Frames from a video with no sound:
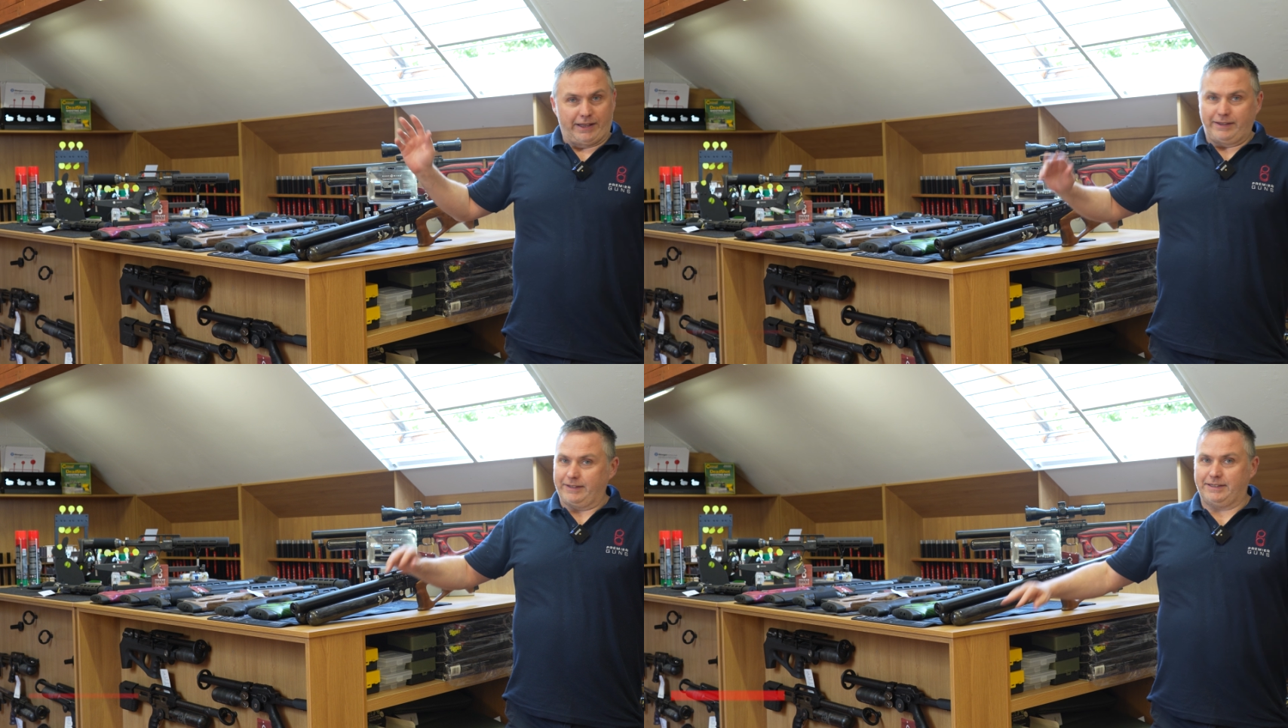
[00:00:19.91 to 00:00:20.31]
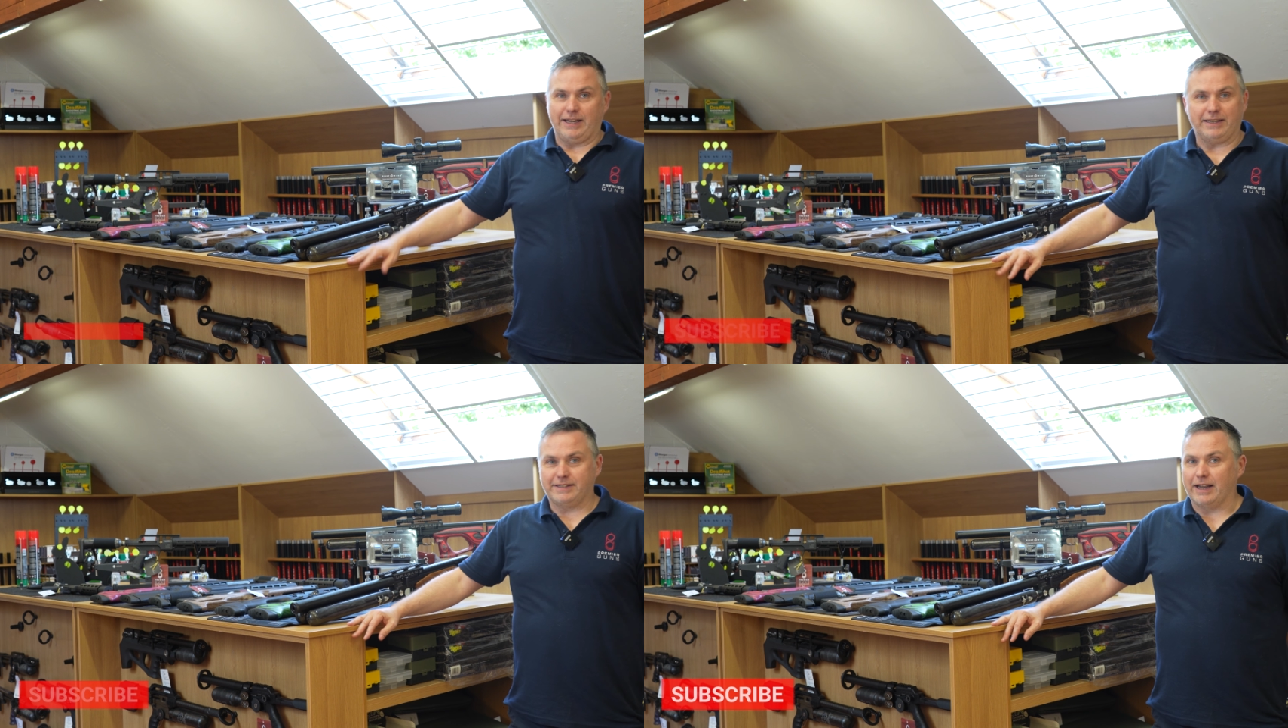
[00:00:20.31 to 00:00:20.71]
There's
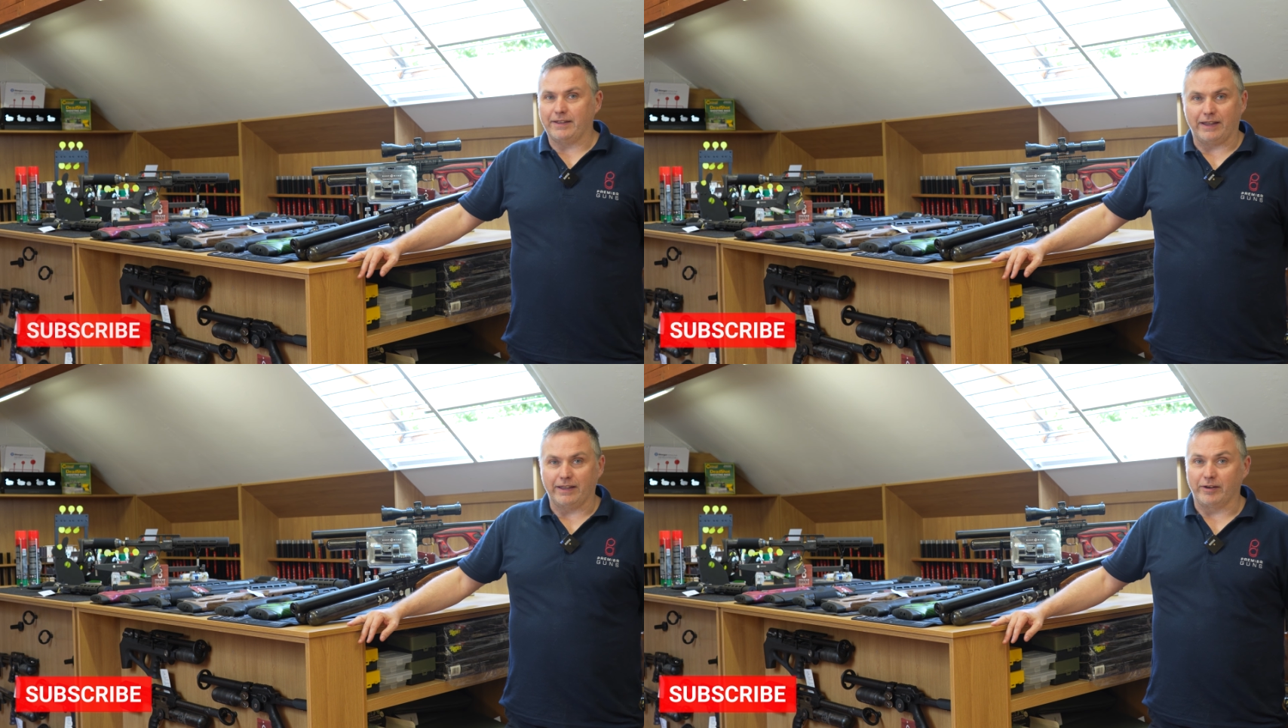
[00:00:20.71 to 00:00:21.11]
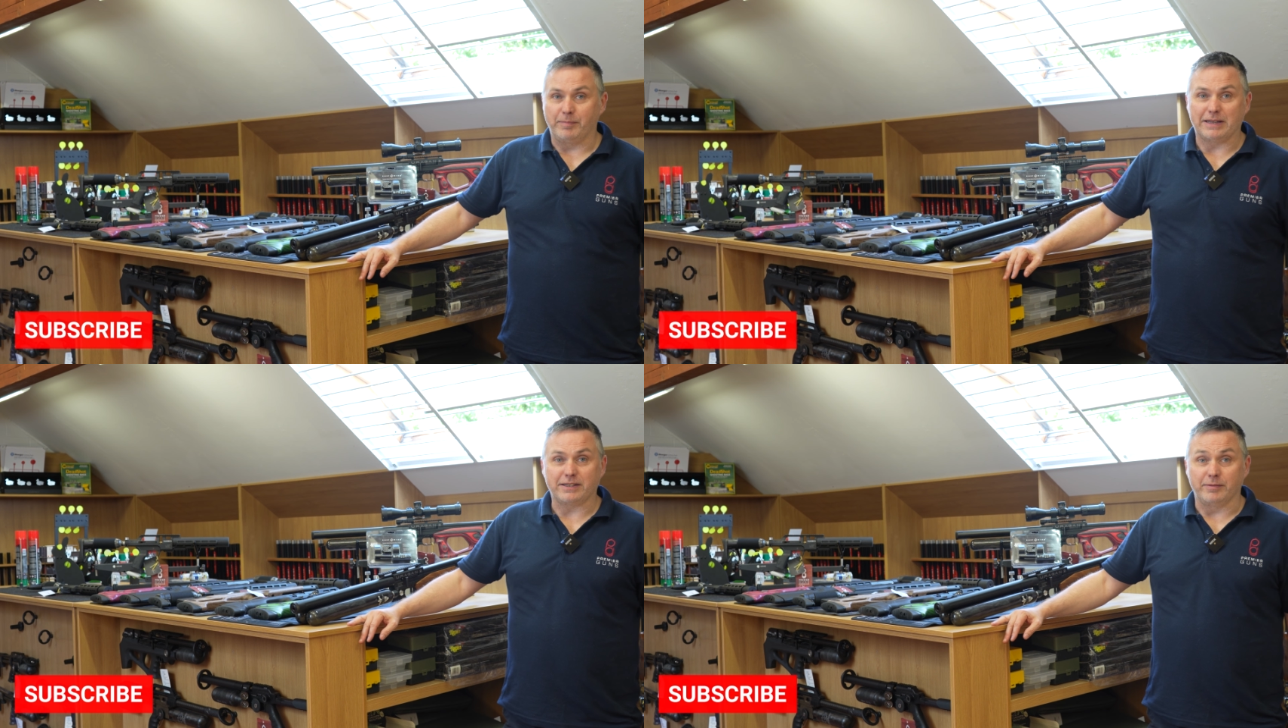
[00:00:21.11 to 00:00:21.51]
tests out there that are
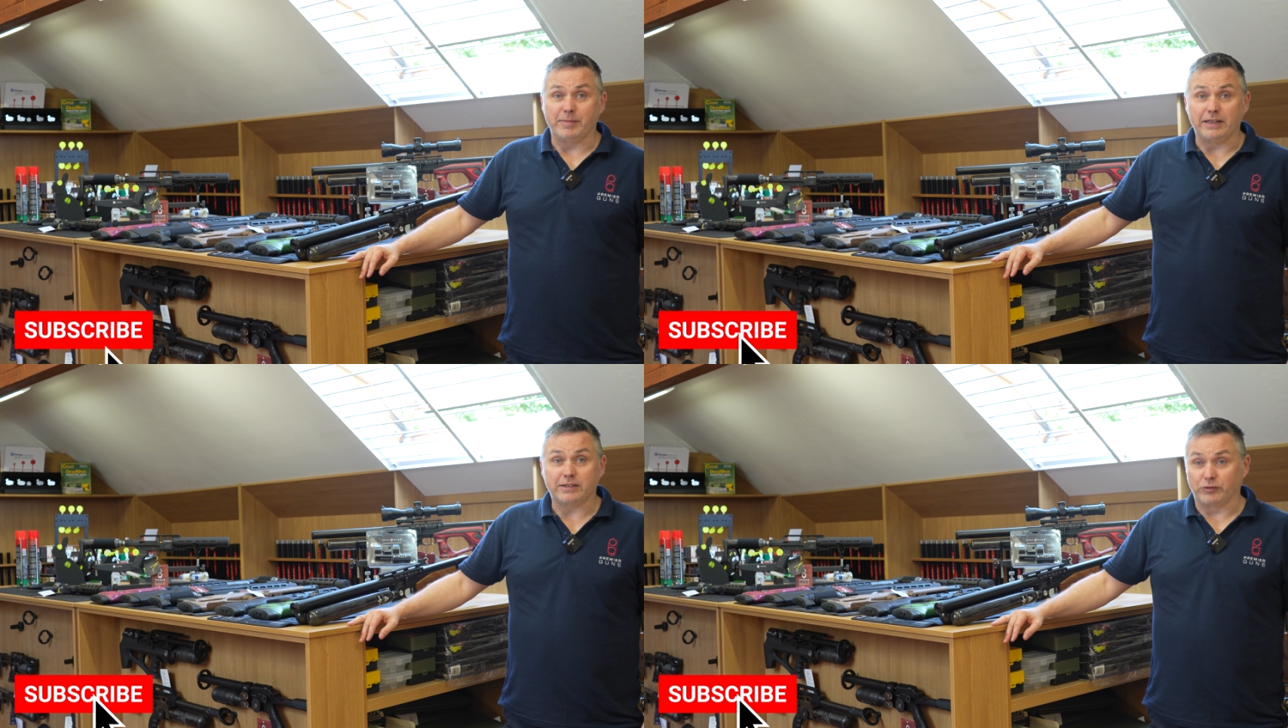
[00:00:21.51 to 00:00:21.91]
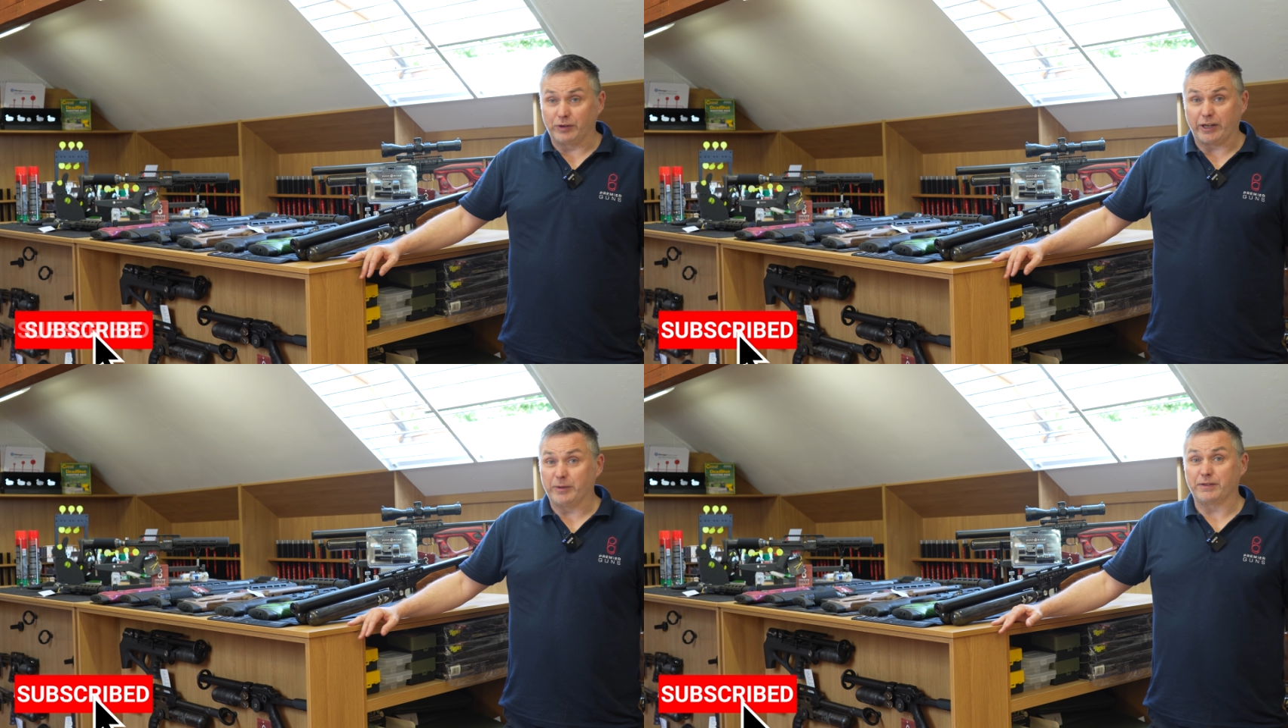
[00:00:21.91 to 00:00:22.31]
better than me, so
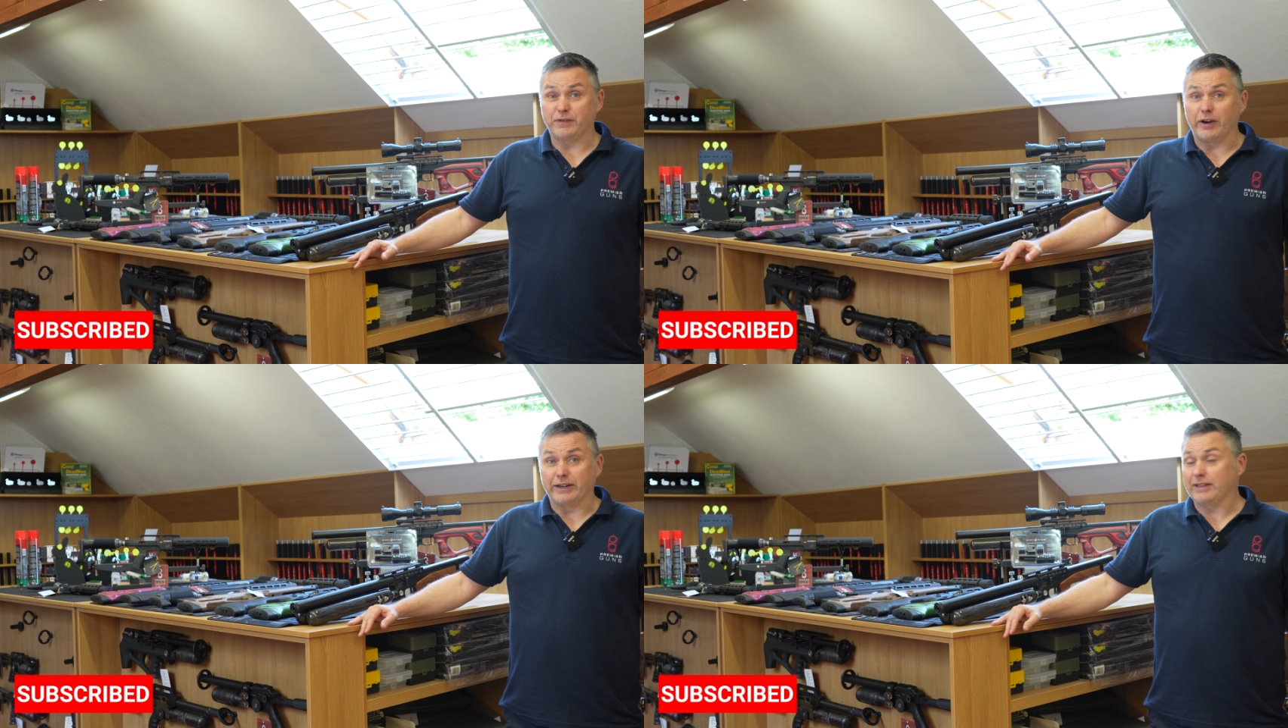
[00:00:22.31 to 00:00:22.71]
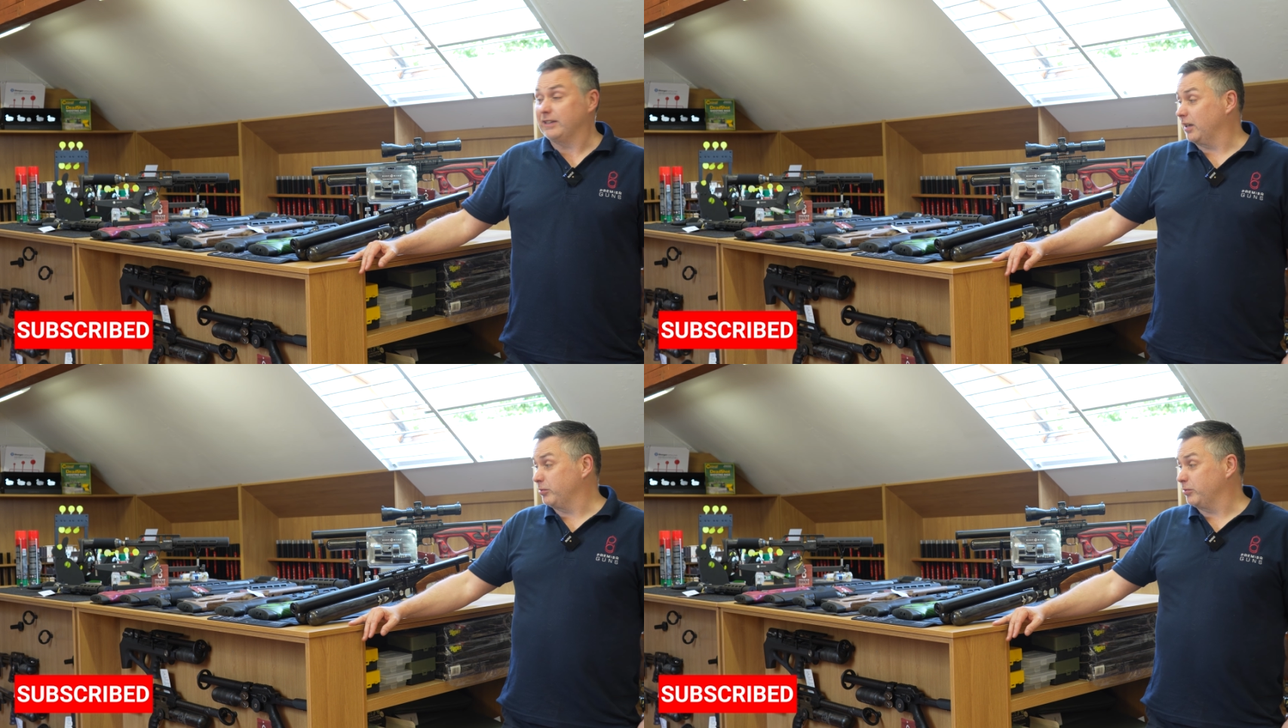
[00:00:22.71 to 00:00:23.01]
really go into finer detail.